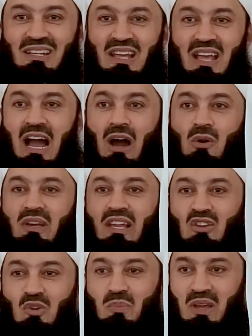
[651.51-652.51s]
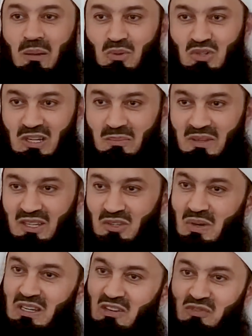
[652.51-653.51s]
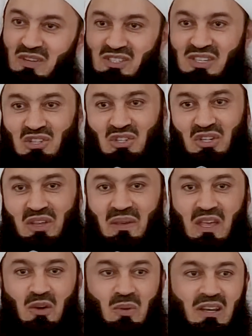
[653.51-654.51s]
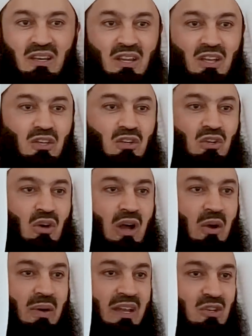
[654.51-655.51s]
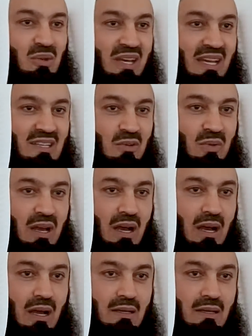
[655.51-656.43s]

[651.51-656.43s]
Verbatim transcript: and how can you be a Muslim in the twenty-first century when you know how educated we are?